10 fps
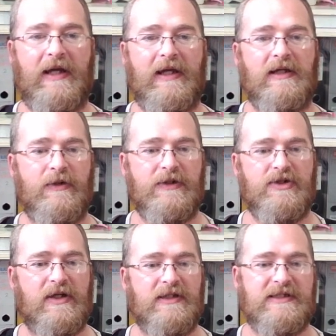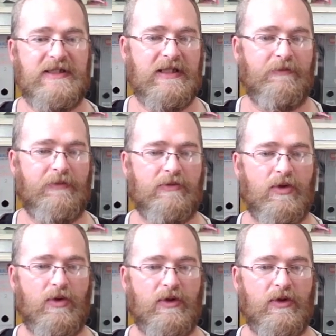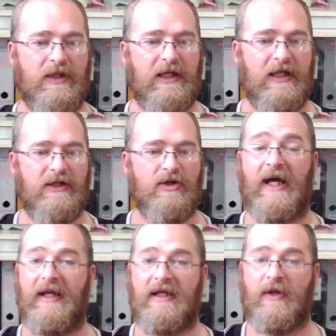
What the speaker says: you can see in the bottom corner here, you got daily quests.